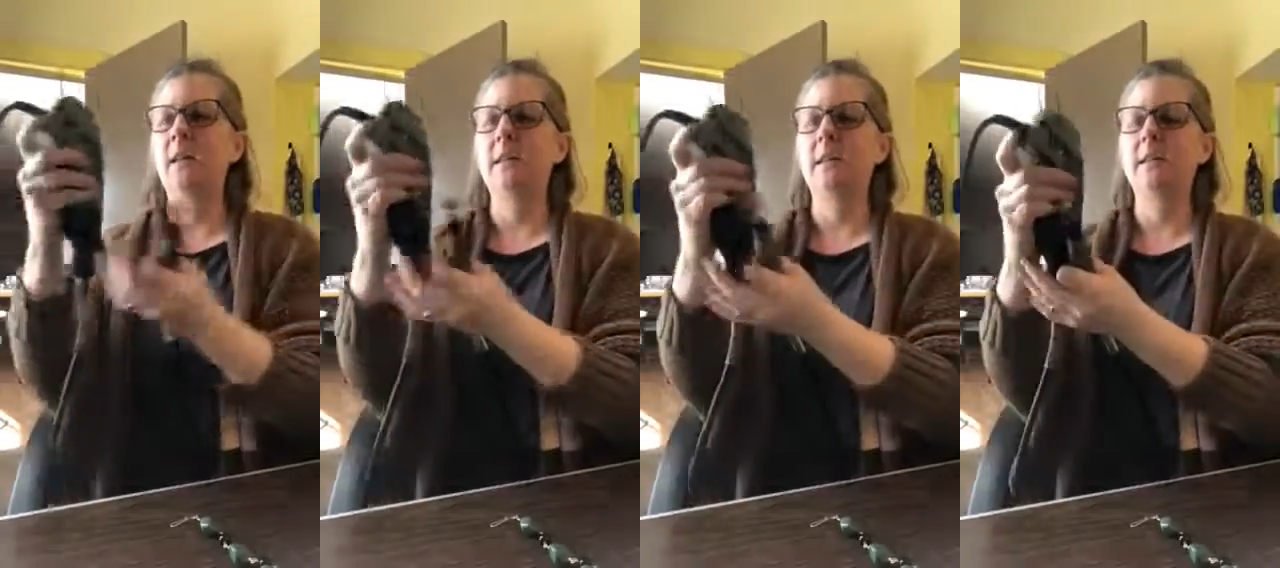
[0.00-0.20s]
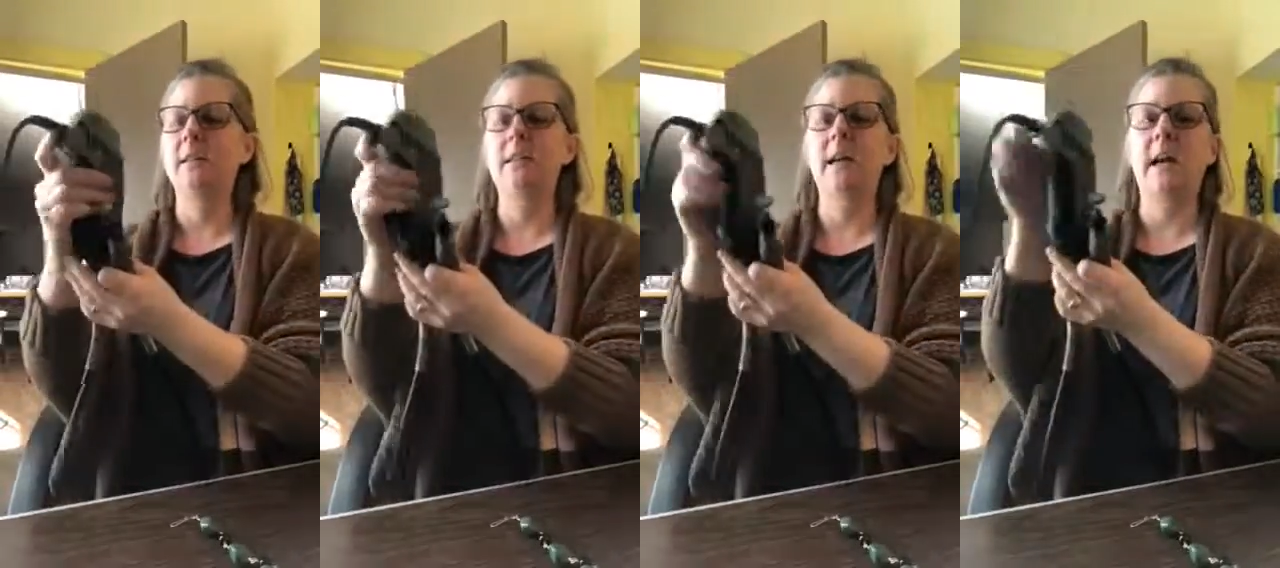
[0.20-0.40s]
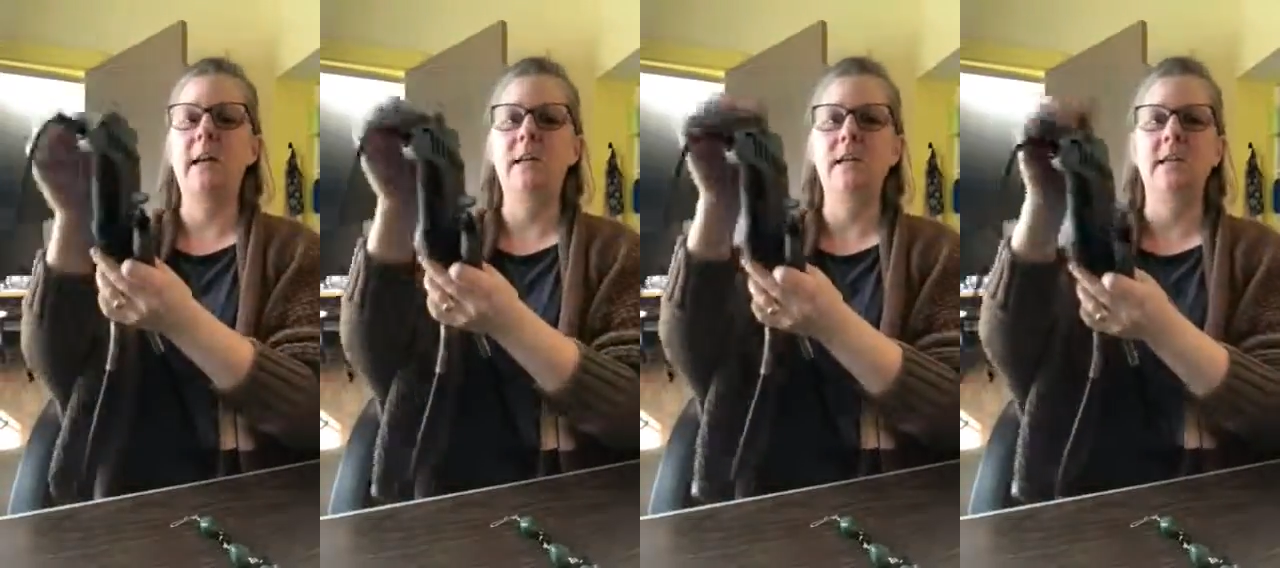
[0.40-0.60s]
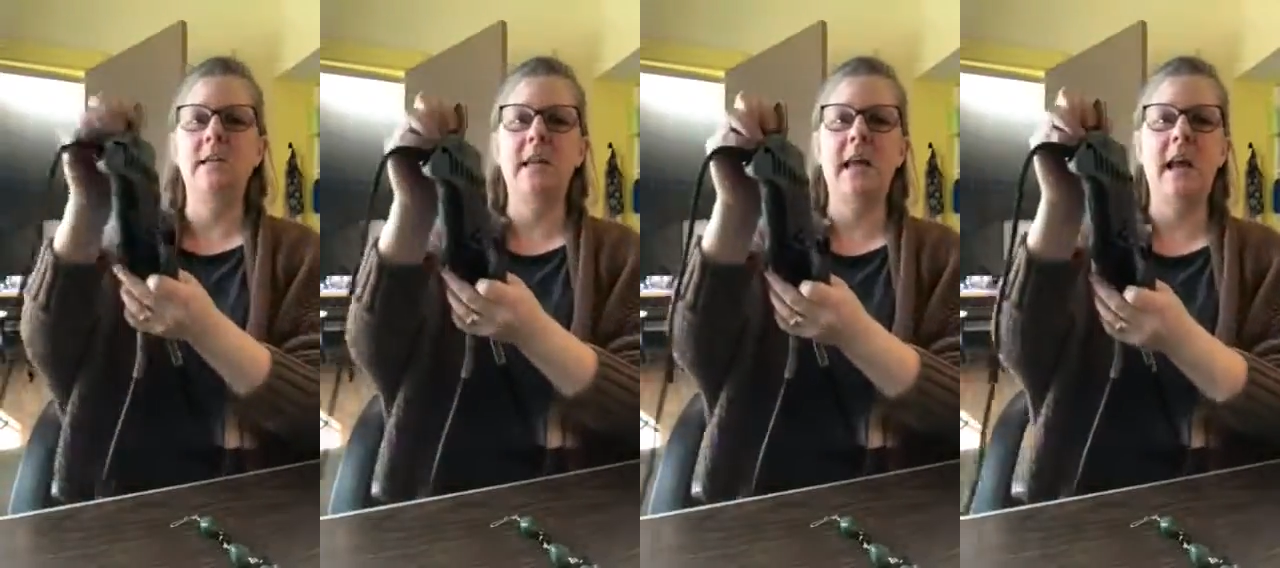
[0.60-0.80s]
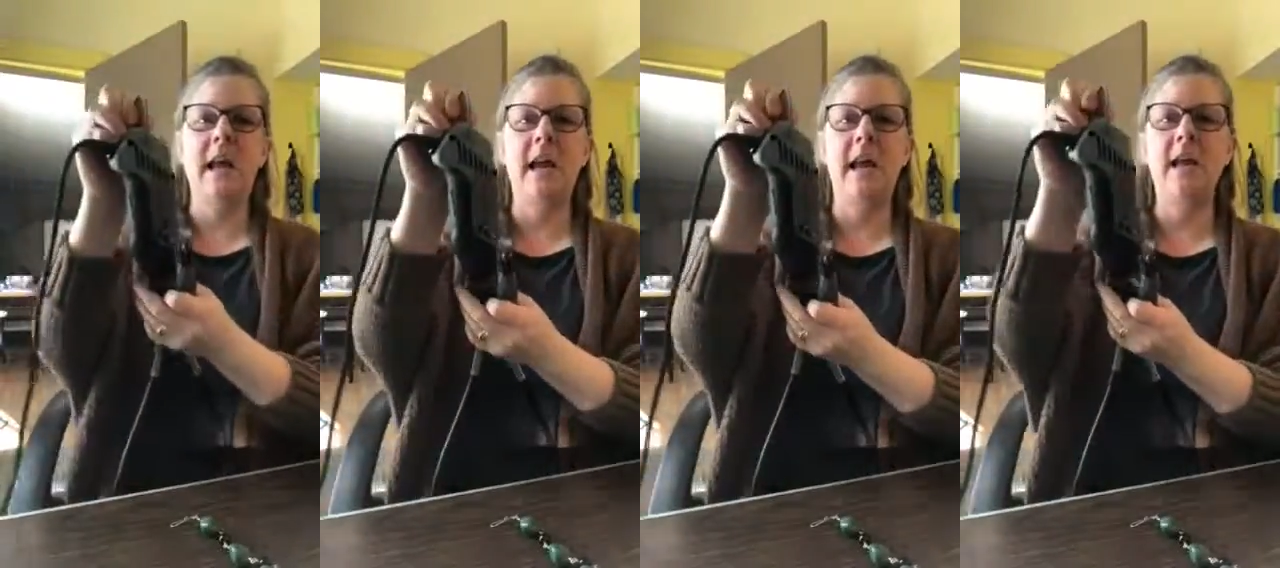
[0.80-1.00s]
this I just
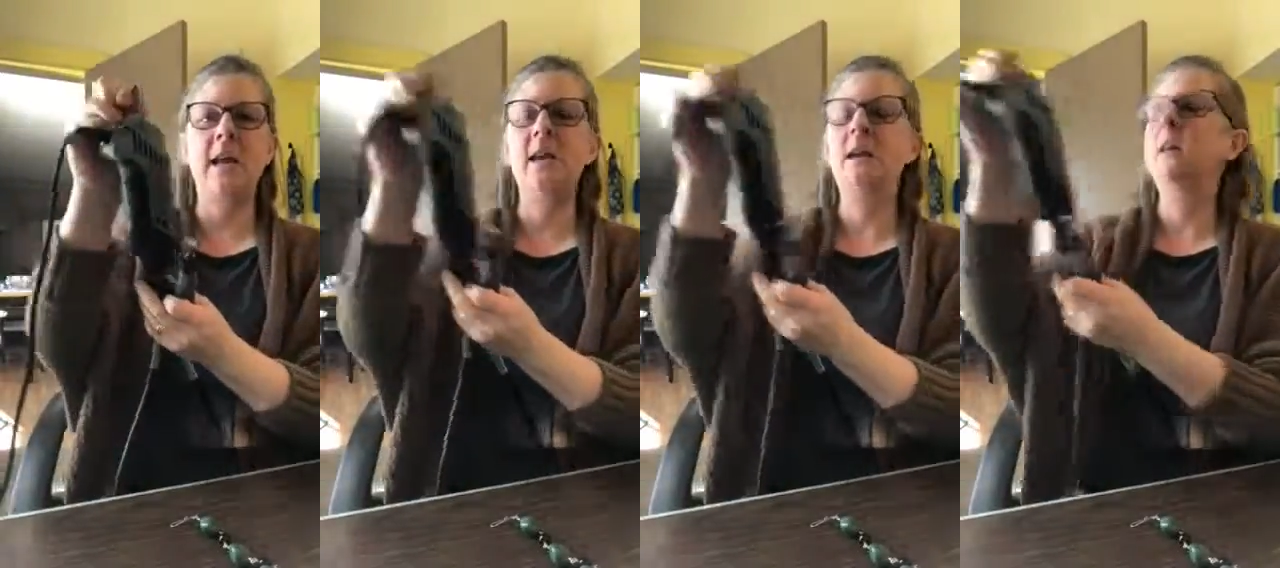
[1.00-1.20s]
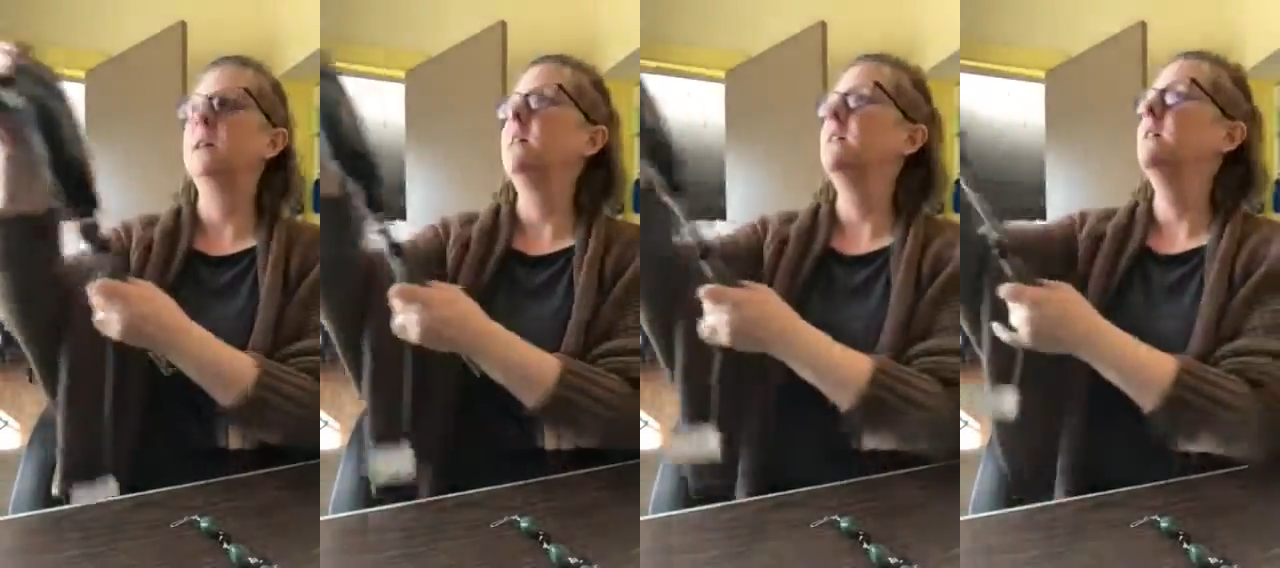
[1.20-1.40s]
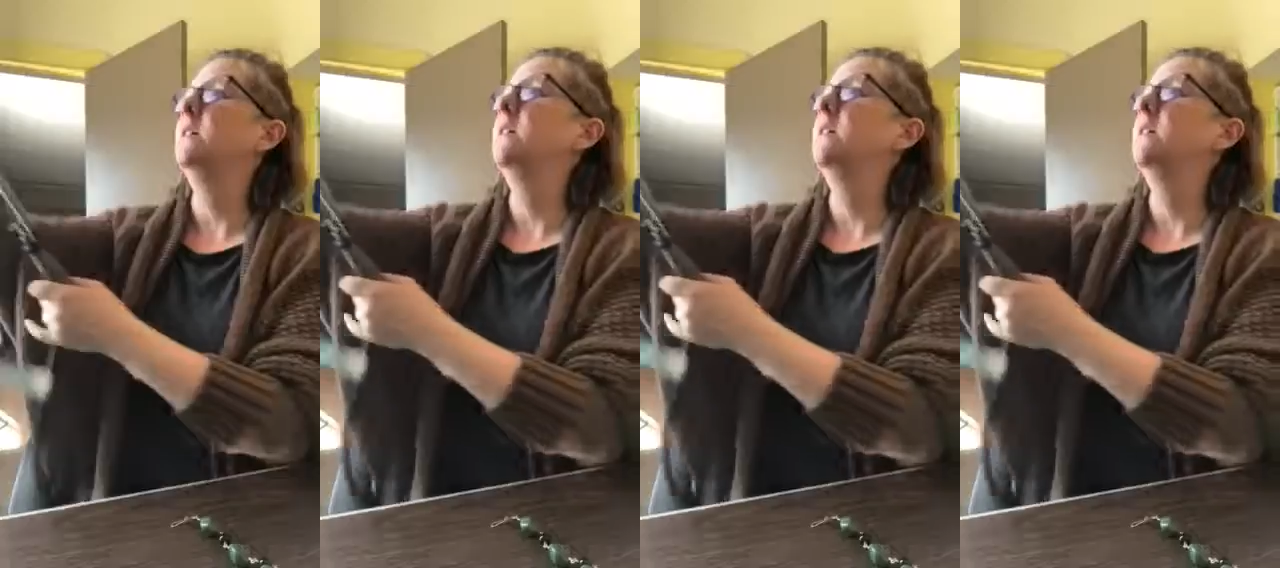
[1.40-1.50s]
hang